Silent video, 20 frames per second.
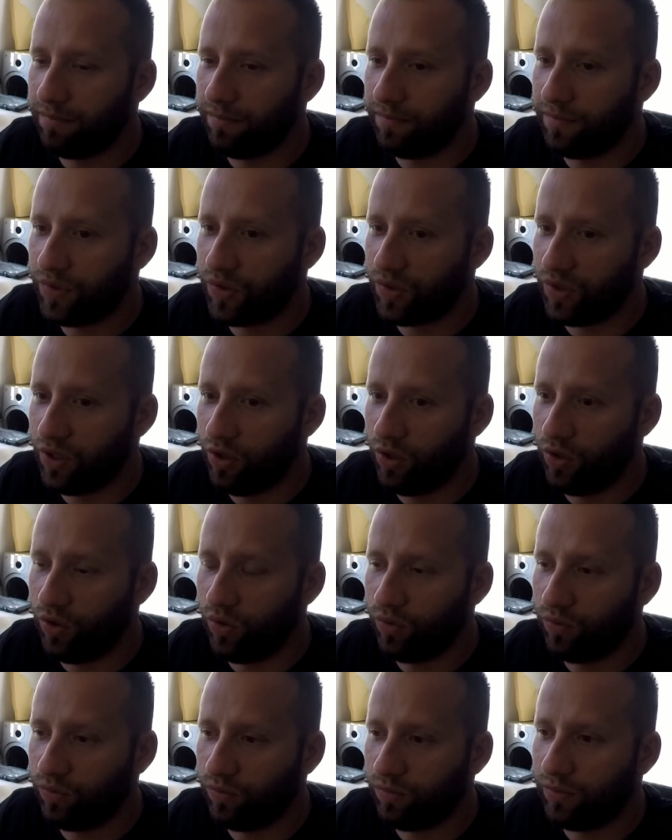
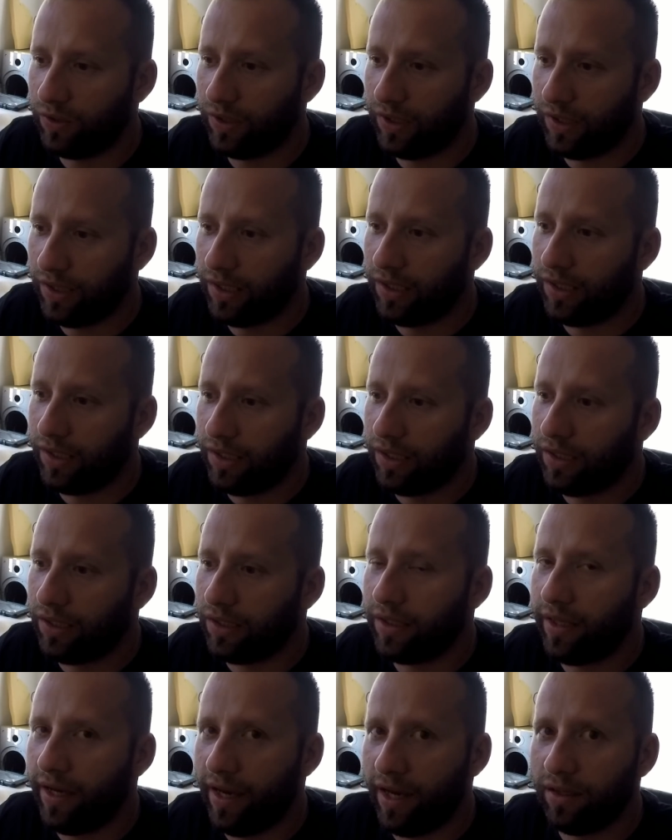So
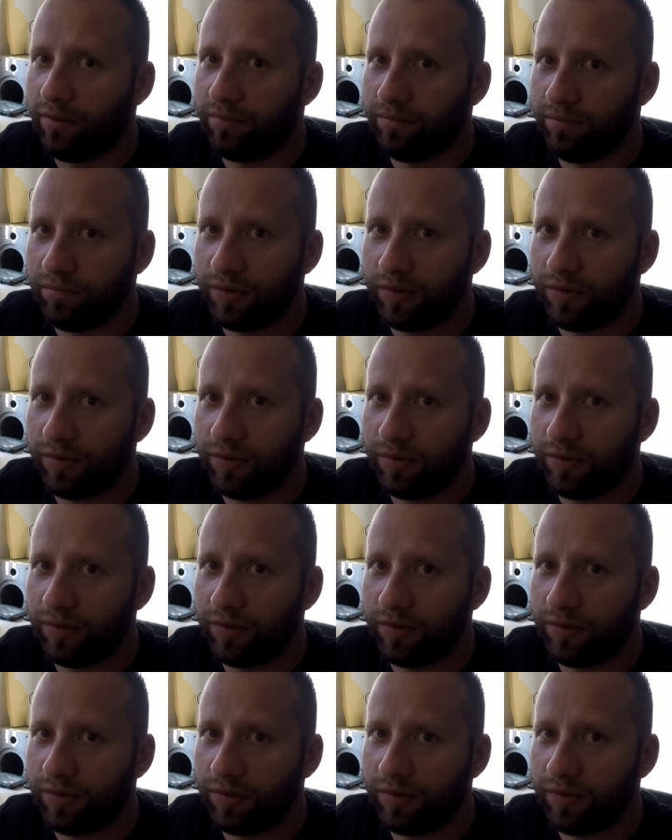yeah,